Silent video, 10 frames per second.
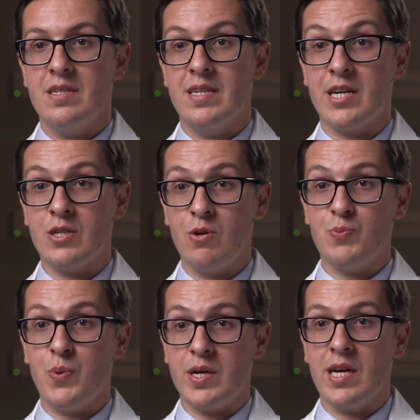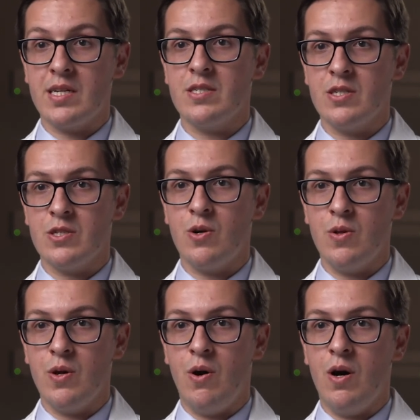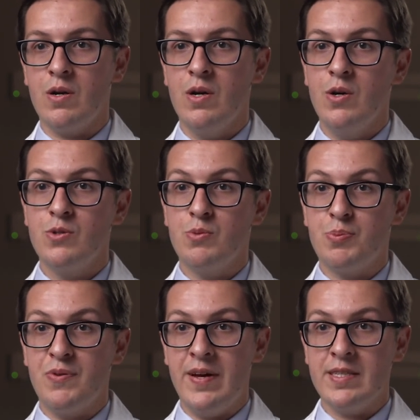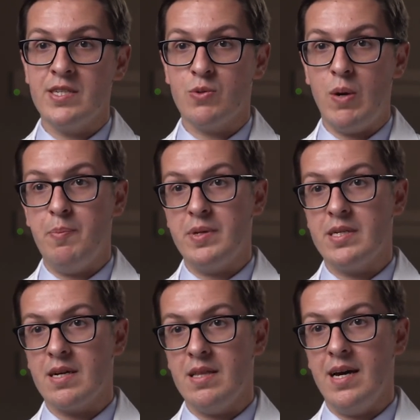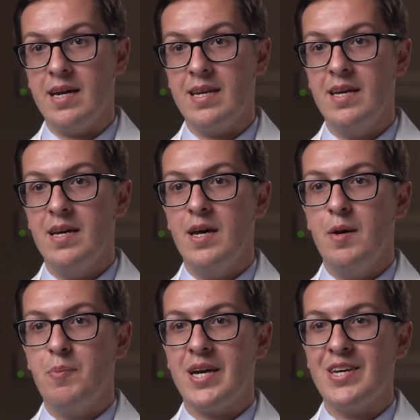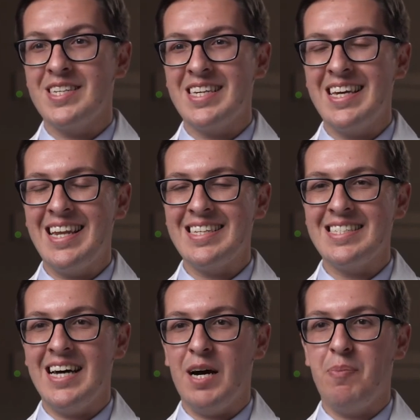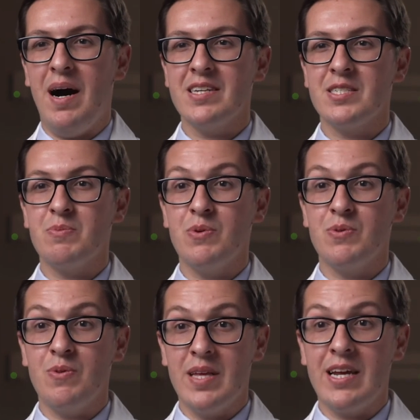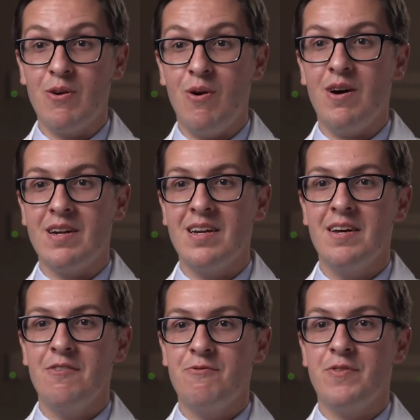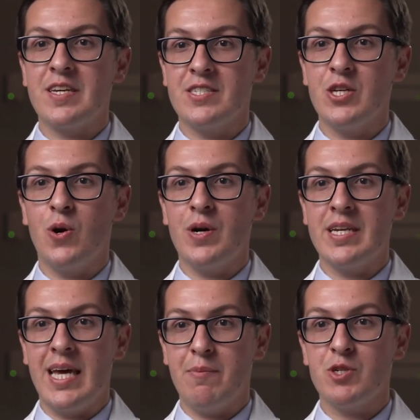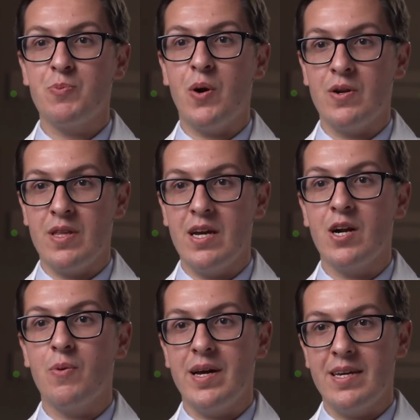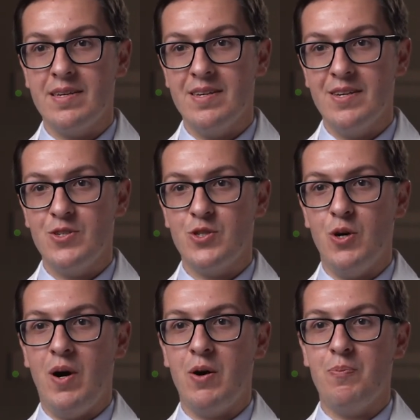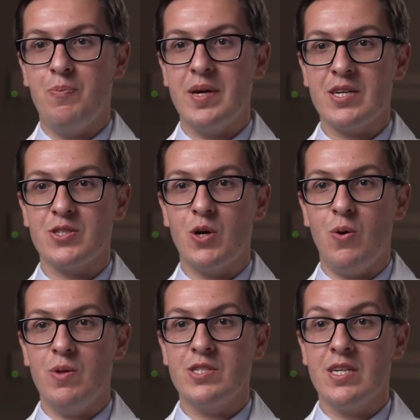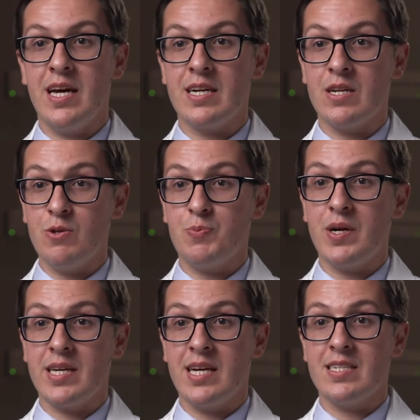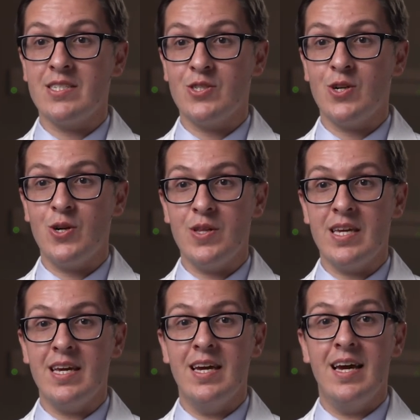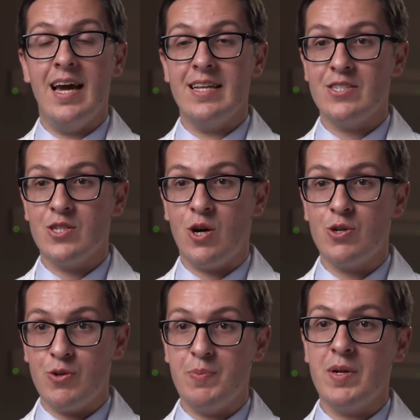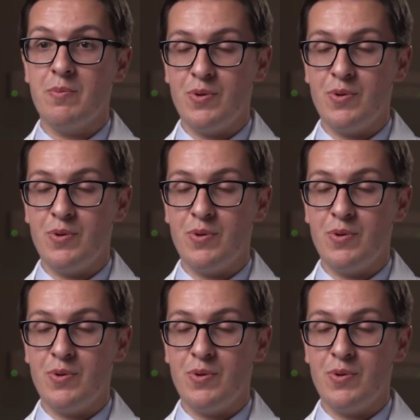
and diagnose bronchiectasis early on to prevent this rapid decline, because it is not possible to later on fix the already damaged part of the airway. So our biggest goal is to diagnose bronchiectasis early and start treatment and